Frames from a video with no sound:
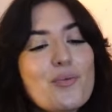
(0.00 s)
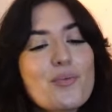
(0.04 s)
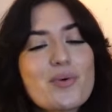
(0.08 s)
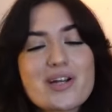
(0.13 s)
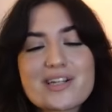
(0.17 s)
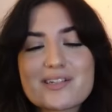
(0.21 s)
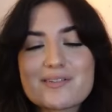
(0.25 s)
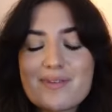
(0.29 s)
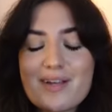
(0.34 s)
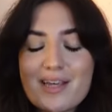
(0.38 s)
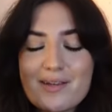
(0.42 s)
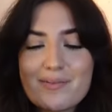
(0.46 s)

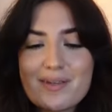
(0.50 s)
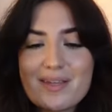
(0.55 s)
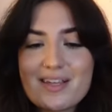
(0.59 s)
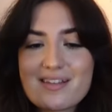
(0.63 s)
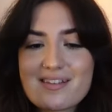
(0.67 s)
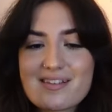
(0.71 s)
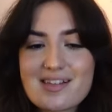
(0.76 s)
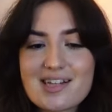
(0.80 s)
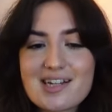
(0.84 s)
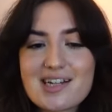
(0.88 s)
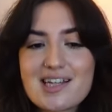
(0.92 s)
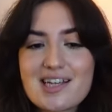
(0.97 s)
which maybe is
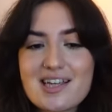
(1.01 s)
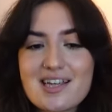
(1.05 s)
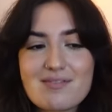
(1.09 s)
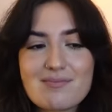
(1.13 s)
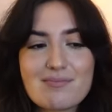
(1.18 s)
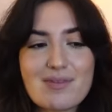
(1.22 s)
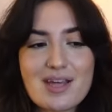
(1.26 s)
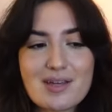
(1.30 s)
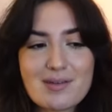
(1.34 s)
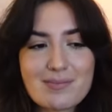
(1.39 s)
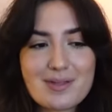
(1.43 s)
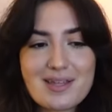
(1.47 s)
silly,
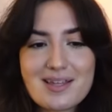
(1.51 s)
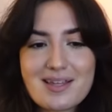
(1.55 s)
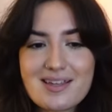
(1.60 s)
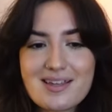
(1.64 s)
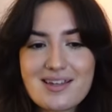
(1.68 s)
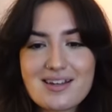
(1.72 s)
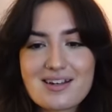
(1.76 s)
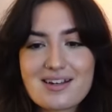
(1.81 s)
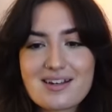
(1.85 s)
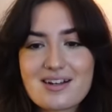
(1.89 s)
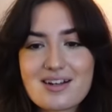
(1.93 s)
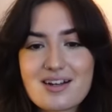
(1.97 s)

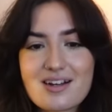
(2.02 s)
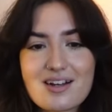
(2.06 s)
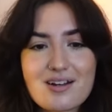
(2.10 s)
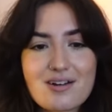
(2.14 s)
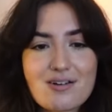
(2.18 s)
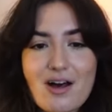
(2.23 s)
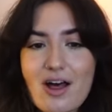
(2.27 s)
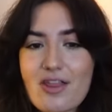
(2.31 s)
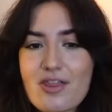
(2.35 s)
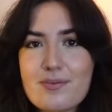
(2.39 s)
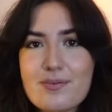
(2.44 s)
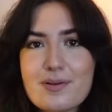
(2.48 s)
maybe uh,
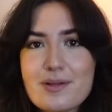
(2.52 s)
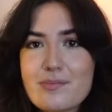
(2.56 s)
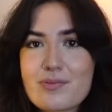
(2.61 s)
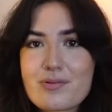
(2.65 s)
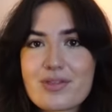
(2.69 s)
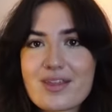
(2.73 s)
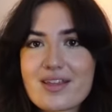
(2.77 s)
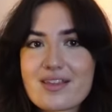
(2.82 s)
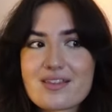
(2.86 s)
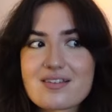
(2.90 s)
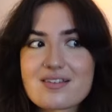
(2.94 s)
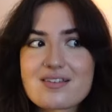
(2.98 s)
other people
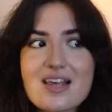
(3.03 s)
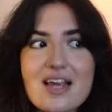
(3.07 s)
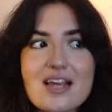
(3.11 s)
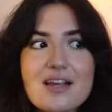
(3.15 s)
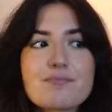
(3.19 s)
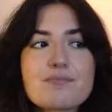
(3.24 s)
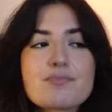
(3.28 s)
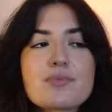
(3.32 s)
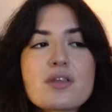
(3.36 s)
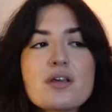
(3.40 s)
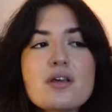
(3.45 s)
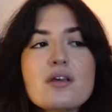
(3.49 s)
think the
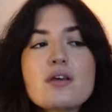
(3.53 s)
same.